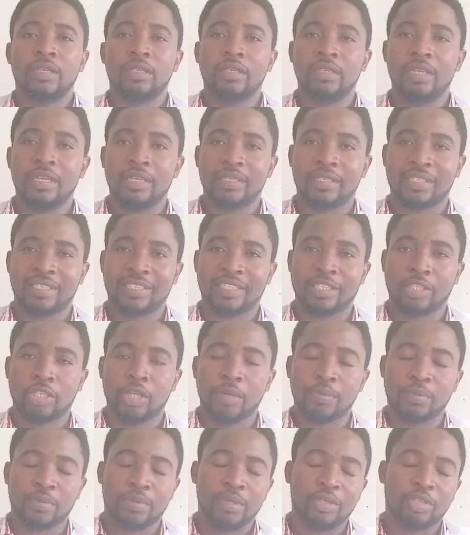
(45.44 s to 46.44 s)
The
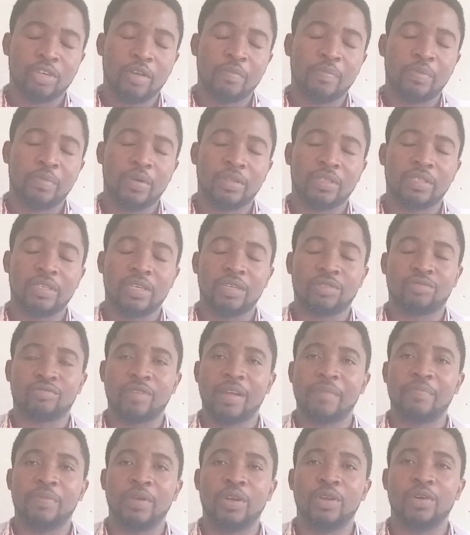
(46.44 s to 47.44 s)
subscription button is
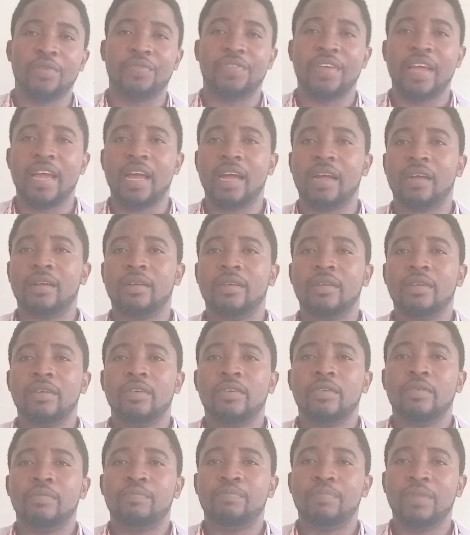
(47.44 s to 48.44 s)
right below there.
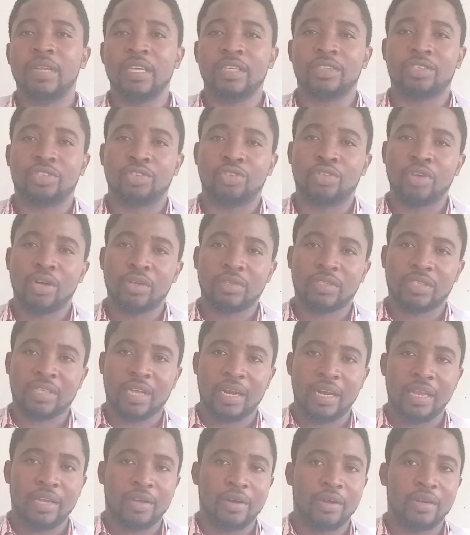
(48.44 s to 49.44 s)
Please just
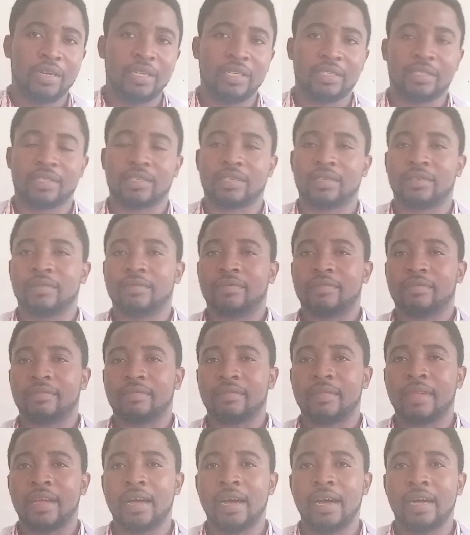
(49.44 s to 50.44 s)
click on it
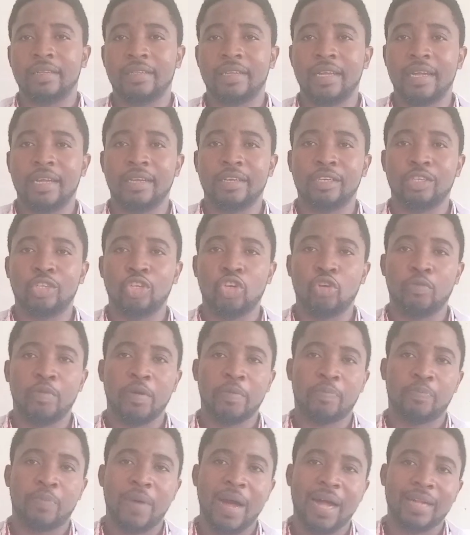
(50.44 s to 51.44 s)
and then you'll be
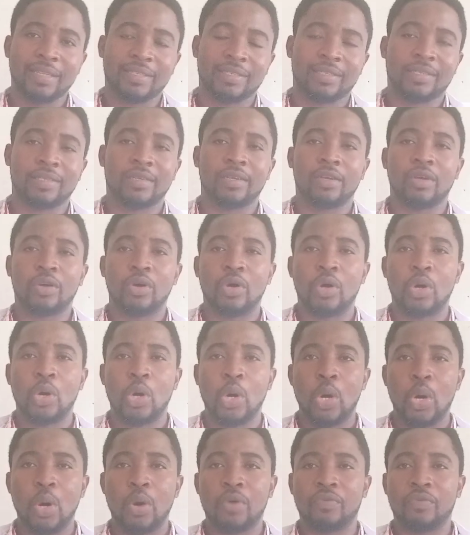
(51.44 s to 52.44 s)
part
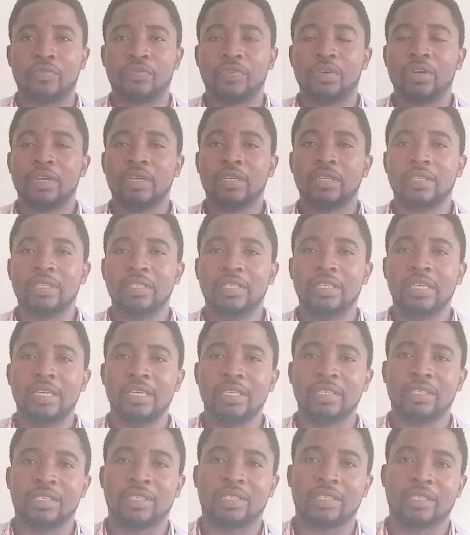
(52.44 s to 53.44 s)
of
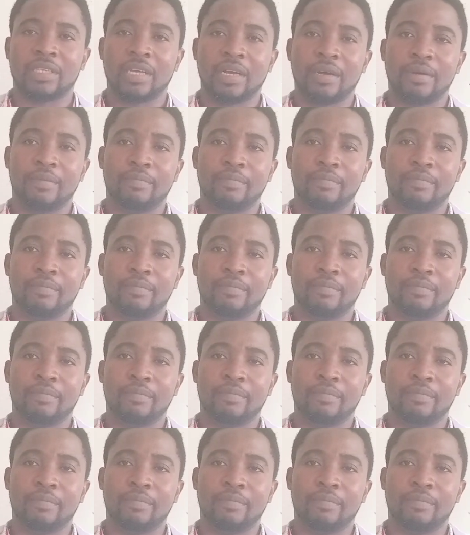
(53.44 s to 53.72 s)
this